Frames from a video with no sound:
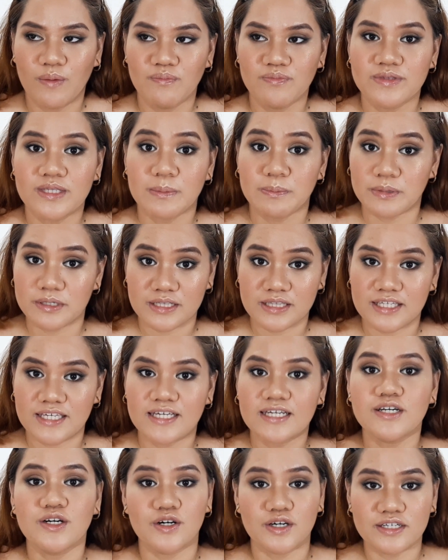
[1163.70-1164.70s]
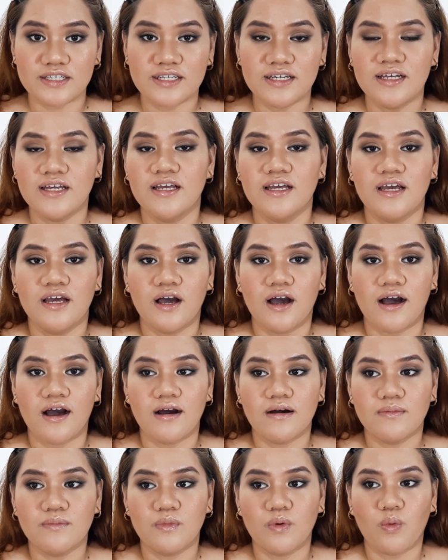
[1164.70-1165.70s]
typically could
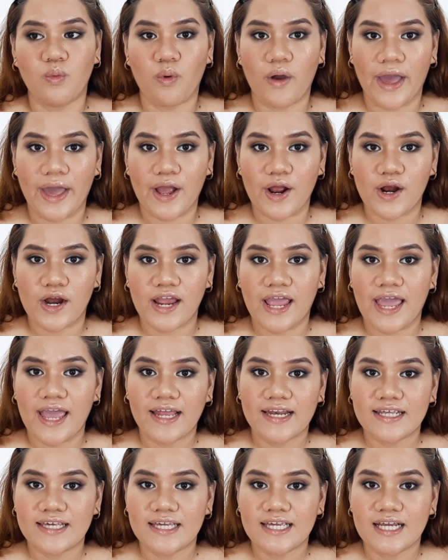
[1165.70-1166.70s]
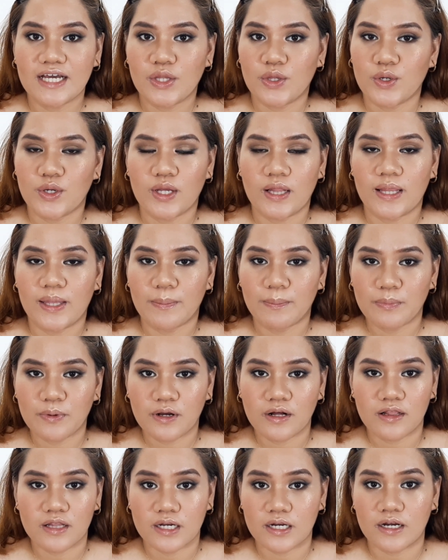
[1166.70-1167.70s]
wear any other lip
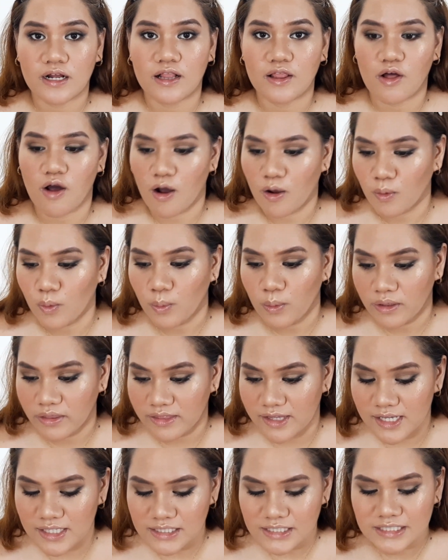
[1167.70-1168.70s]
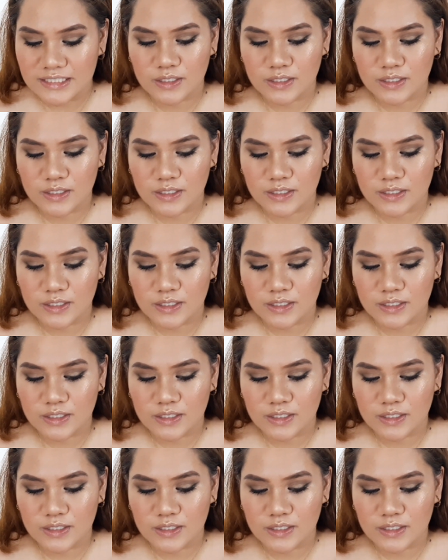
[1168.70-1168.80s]
color along with it.